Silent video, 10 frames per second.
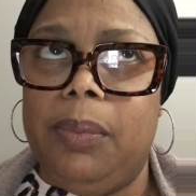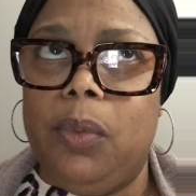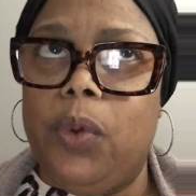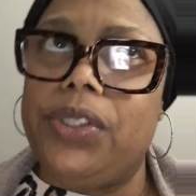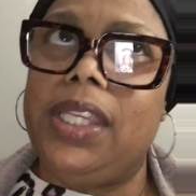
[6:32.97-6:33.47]

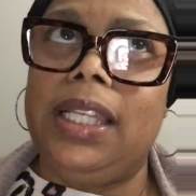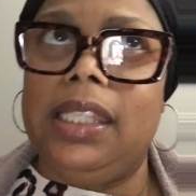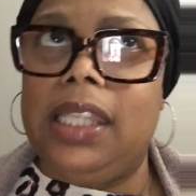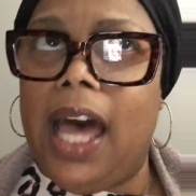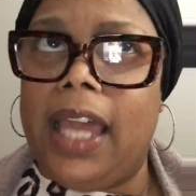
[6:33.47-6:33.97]
we're seeing a
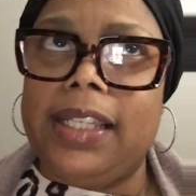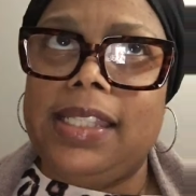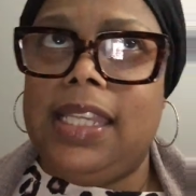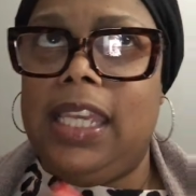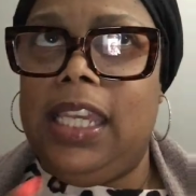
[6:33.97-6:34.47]
lot of
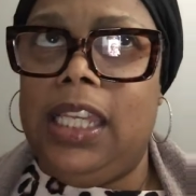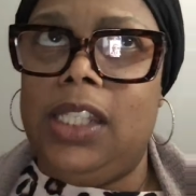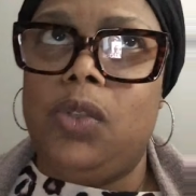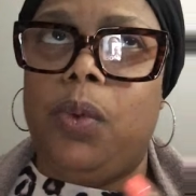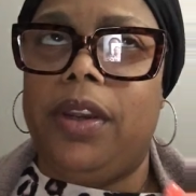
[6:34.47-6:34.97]

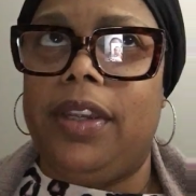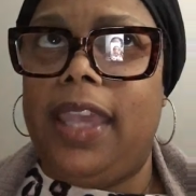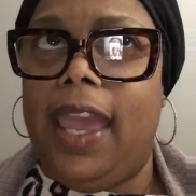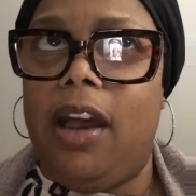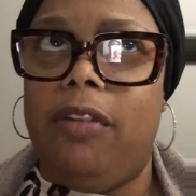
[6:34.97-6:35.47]
scenes where
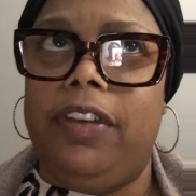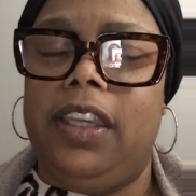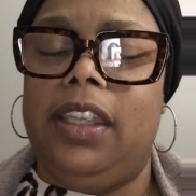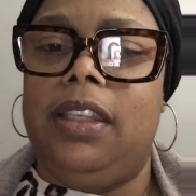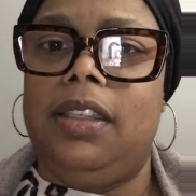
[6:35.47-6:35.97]

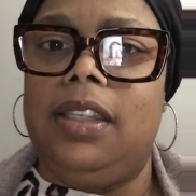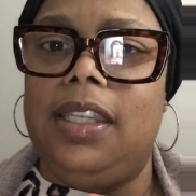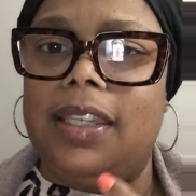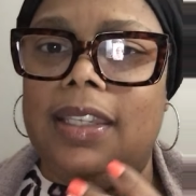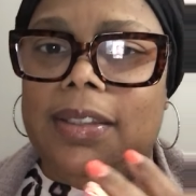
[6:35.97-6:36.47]
Calvin
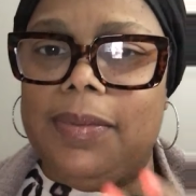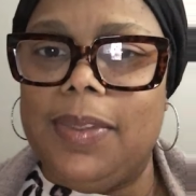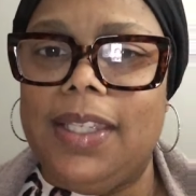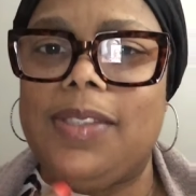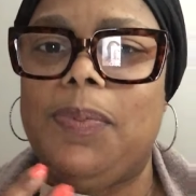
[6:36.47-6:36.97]

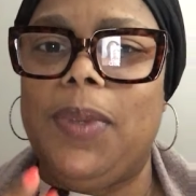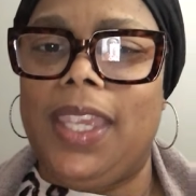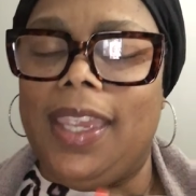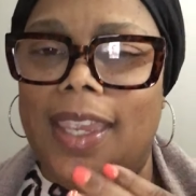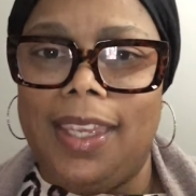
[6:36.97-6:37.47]
is
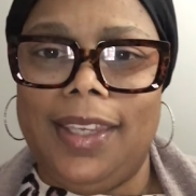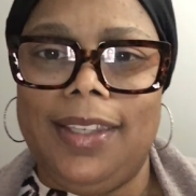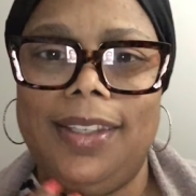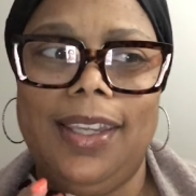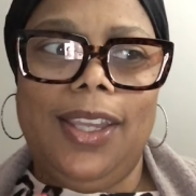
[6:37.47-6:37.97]

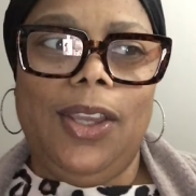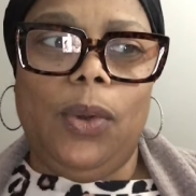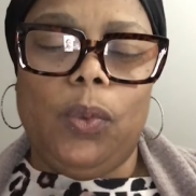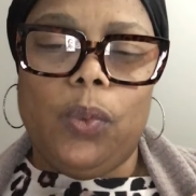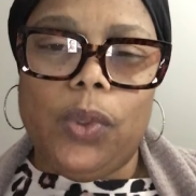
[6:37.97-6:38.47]
being
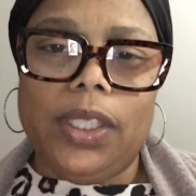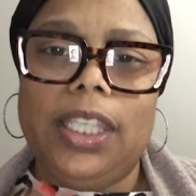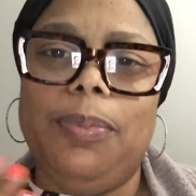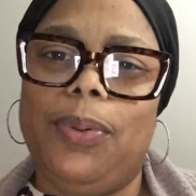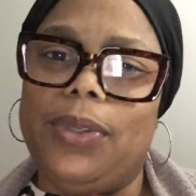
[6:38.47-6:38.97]

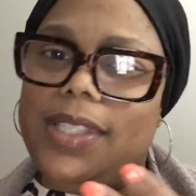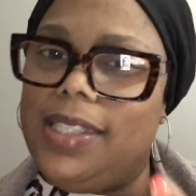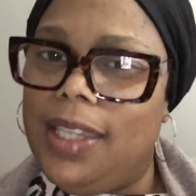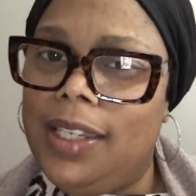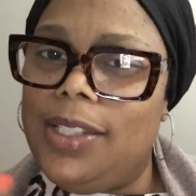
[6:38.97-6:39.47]
really
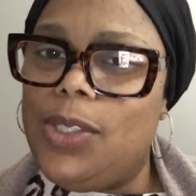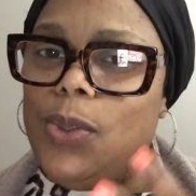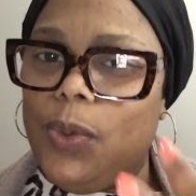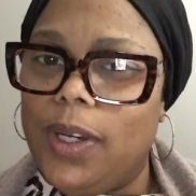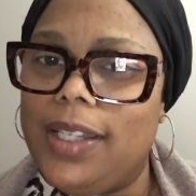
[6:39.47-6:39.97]
presented
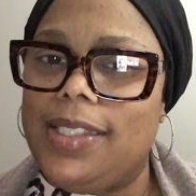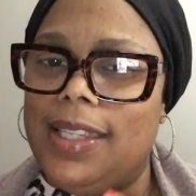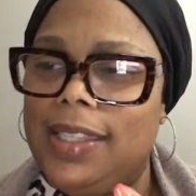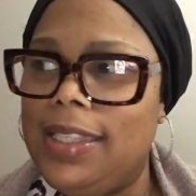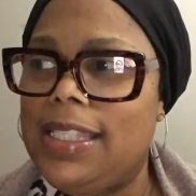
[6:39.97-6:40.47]
to us
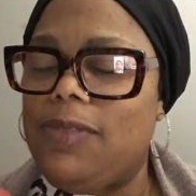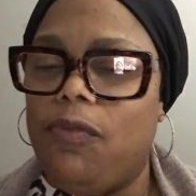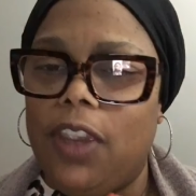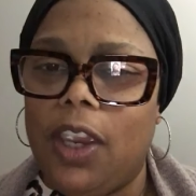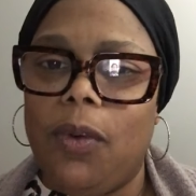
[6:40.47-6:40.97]
in this
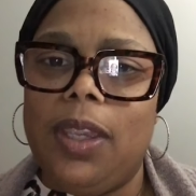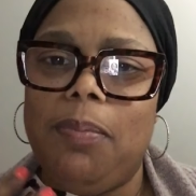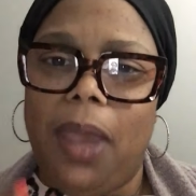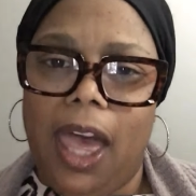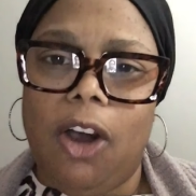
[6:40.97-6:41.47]
very
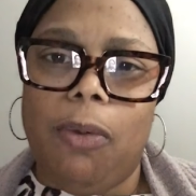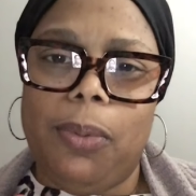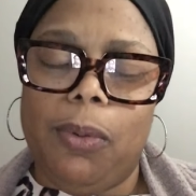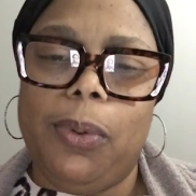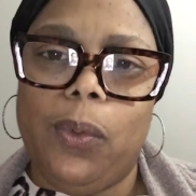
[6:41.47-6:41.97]

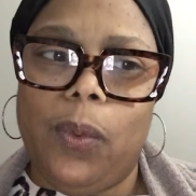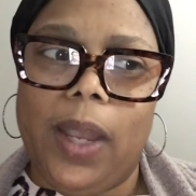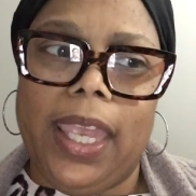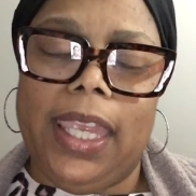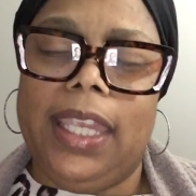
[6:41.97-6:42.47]
palpable
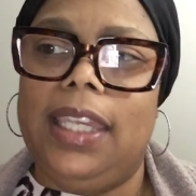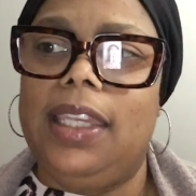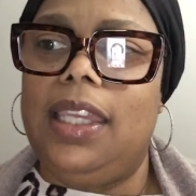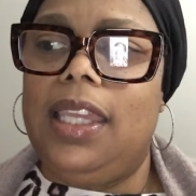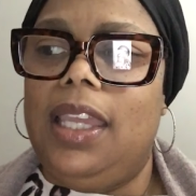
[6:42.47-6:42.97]
way,
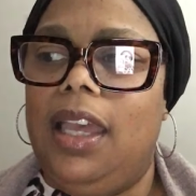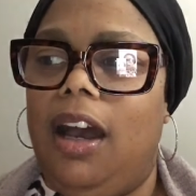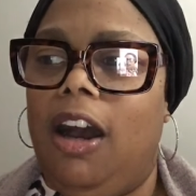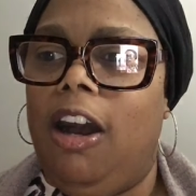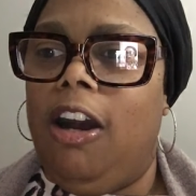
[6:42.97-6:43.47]

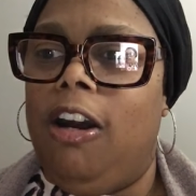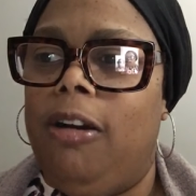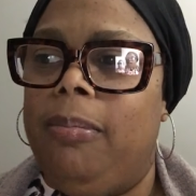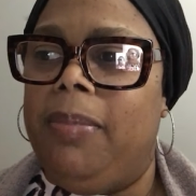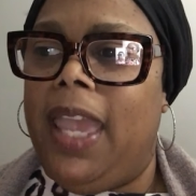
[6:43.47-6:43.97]

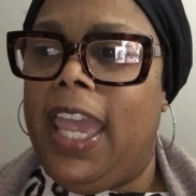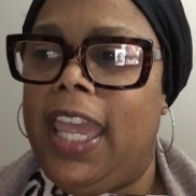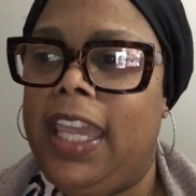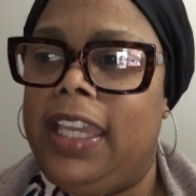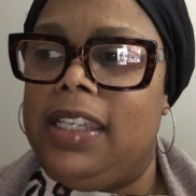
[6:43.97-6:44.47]

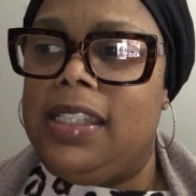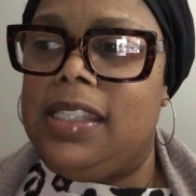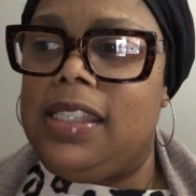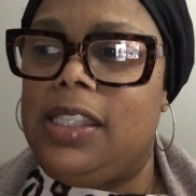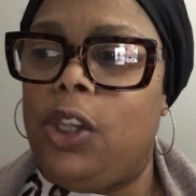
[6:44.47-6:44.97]

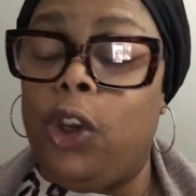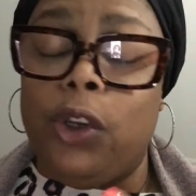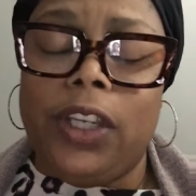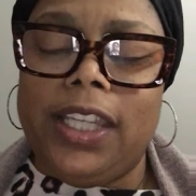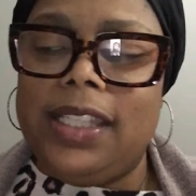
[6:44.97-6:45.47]
as
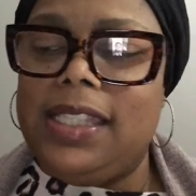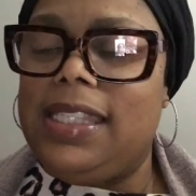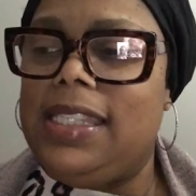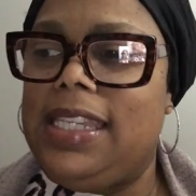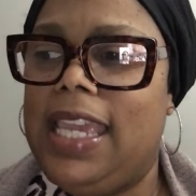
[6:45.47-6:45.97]

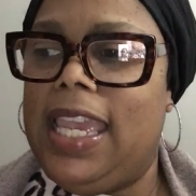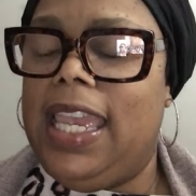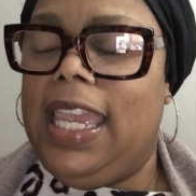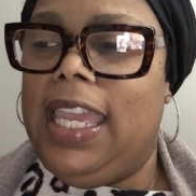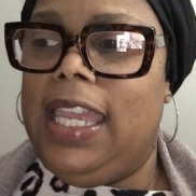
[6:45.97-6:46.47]
earnest
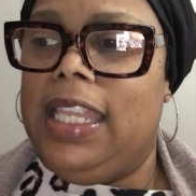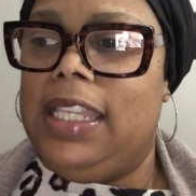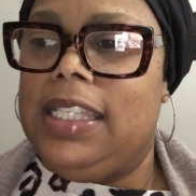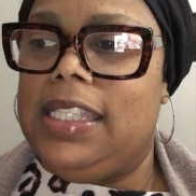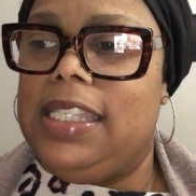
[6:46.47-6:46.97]
and